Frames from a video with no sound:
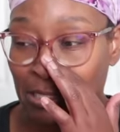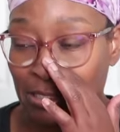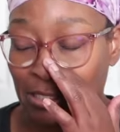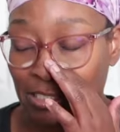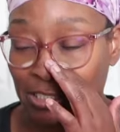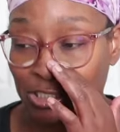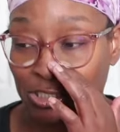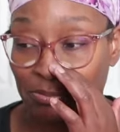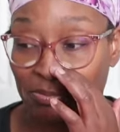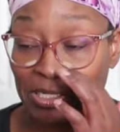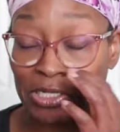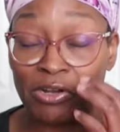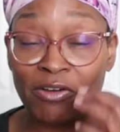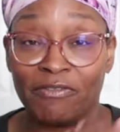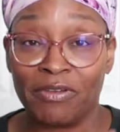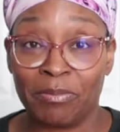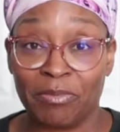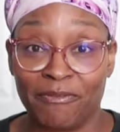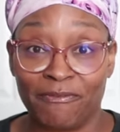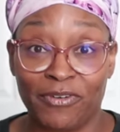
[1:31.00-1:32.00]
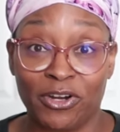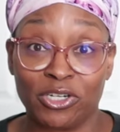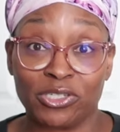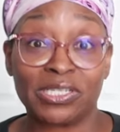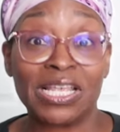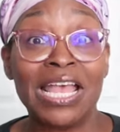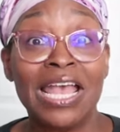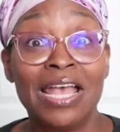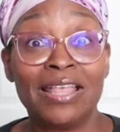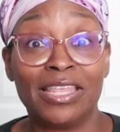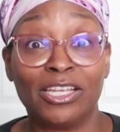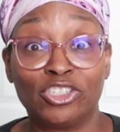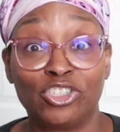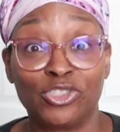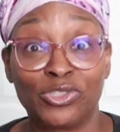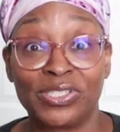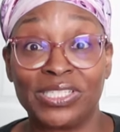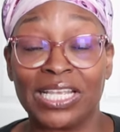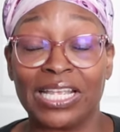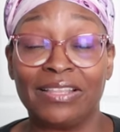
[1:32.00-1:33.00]
This should be November 1st that
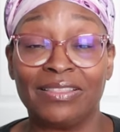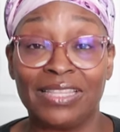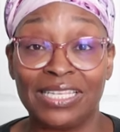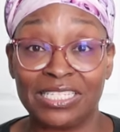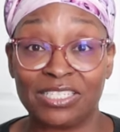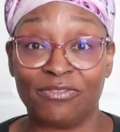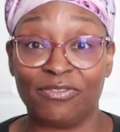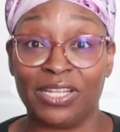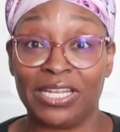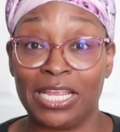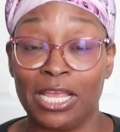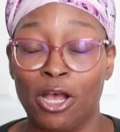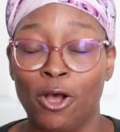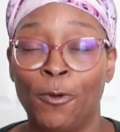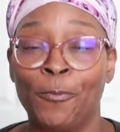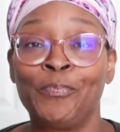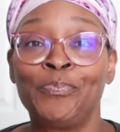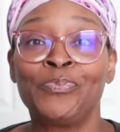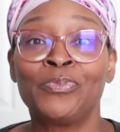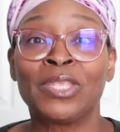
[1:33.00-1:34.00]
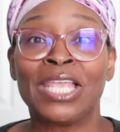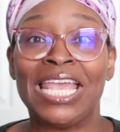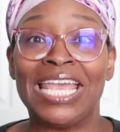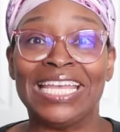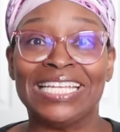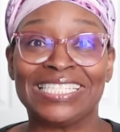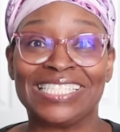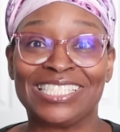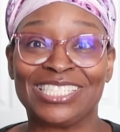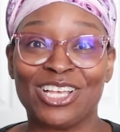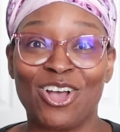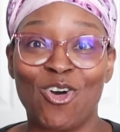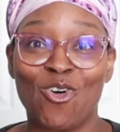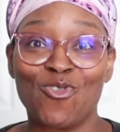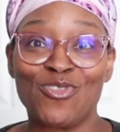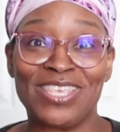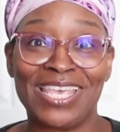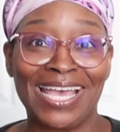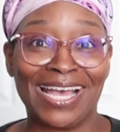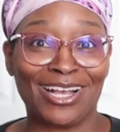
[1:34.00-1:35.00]
you're seeing this video. And
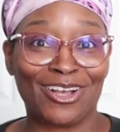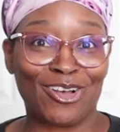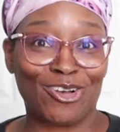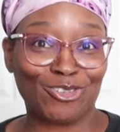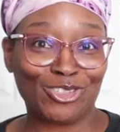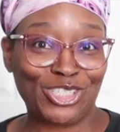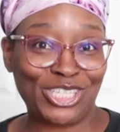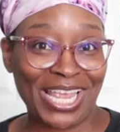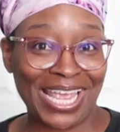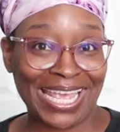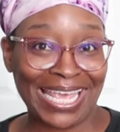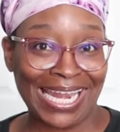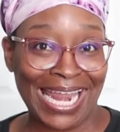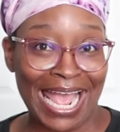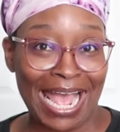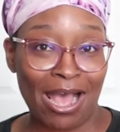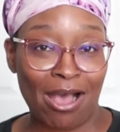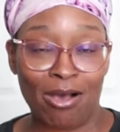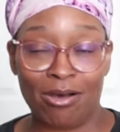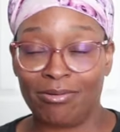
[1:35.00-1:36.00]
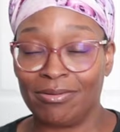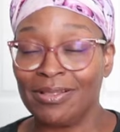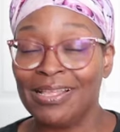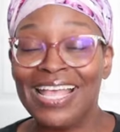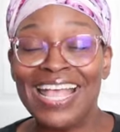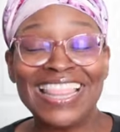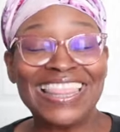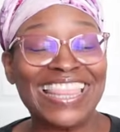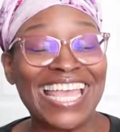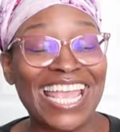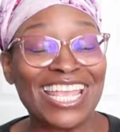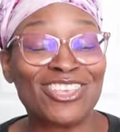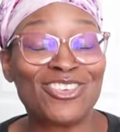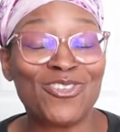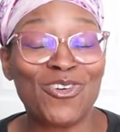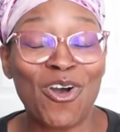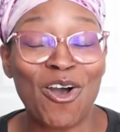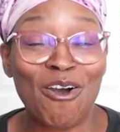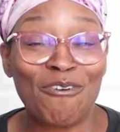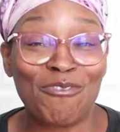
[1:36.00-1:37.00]
so, yeah, go check it out. Thank
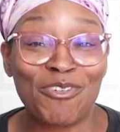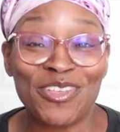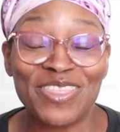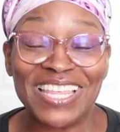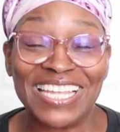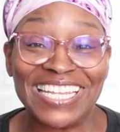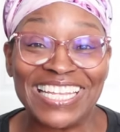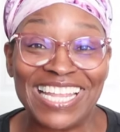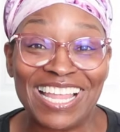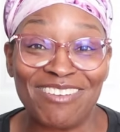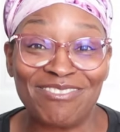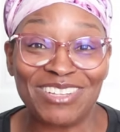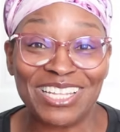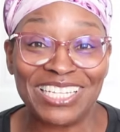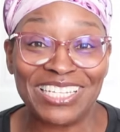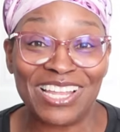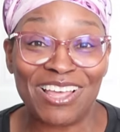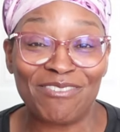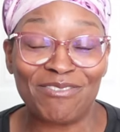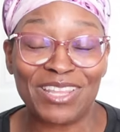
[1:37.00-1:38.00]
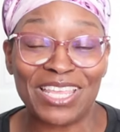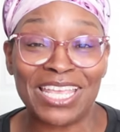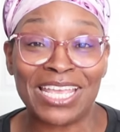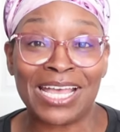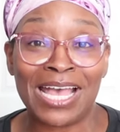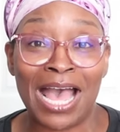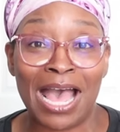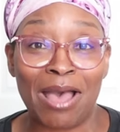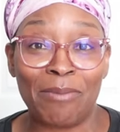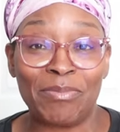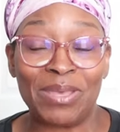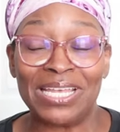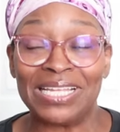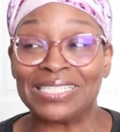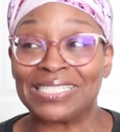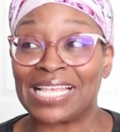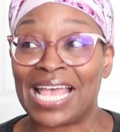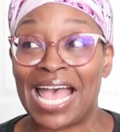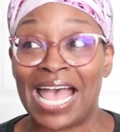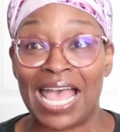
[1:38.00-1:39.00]
you all for the lovely, lovely
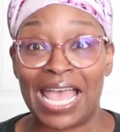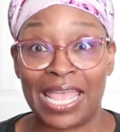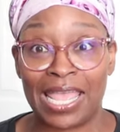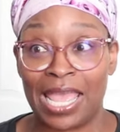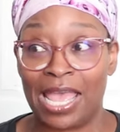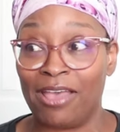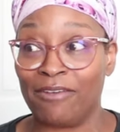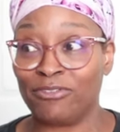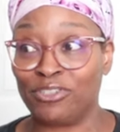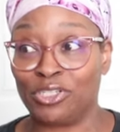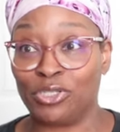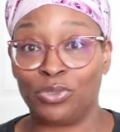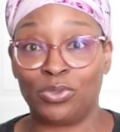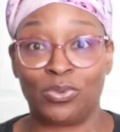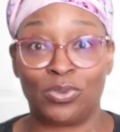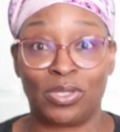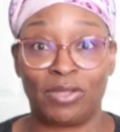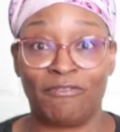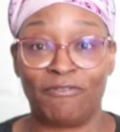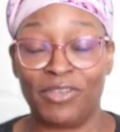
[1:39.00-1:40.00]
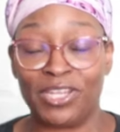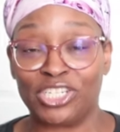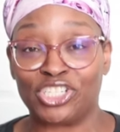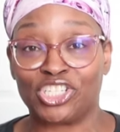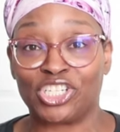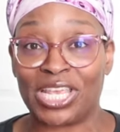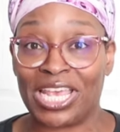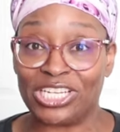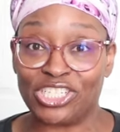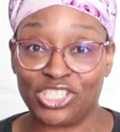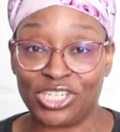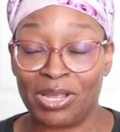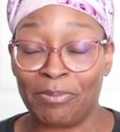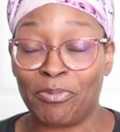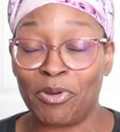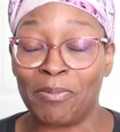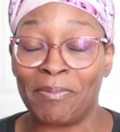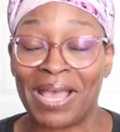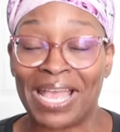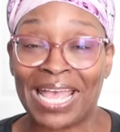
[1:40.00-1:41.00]
comments. I have to finish catching
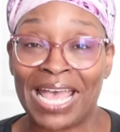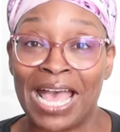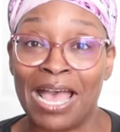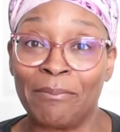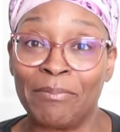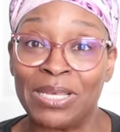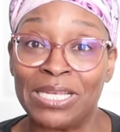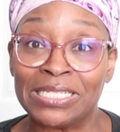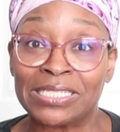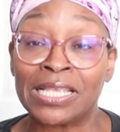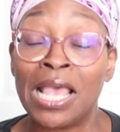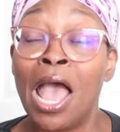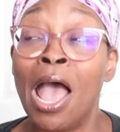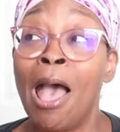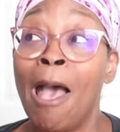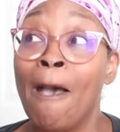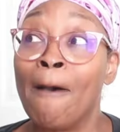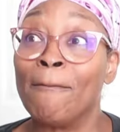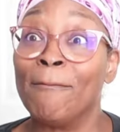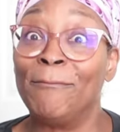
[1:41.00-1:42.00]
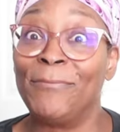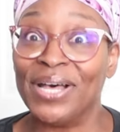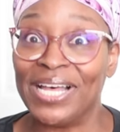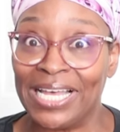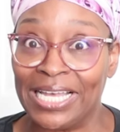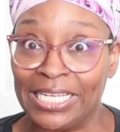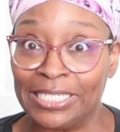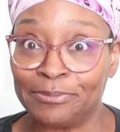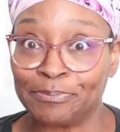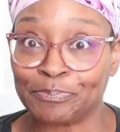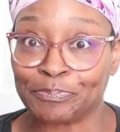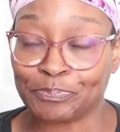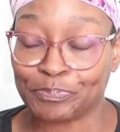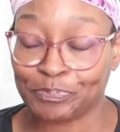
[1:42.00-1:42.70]
up on my comments. But